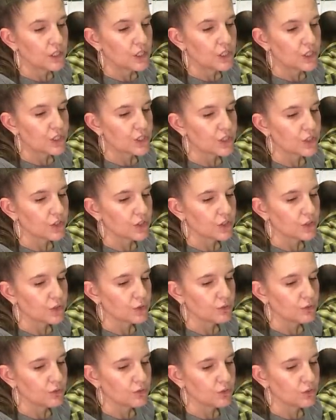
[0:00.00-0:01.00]

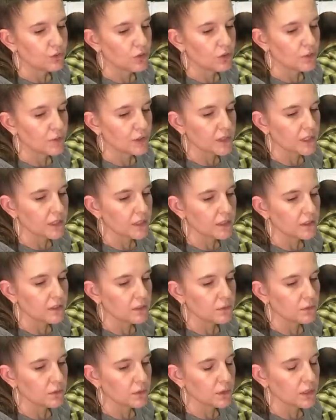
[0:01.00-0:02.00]
So normally
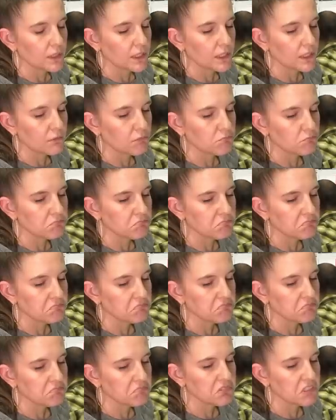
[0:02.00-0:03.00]
we're working
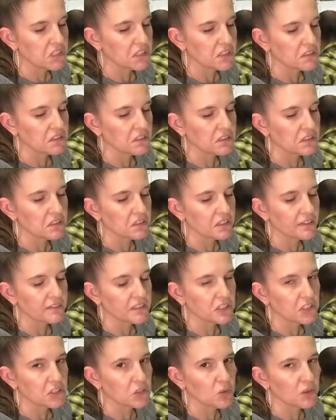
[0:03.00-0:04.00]
10 to 11
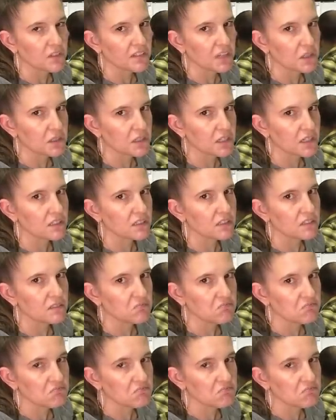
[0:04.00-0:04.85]
to 12 hour days.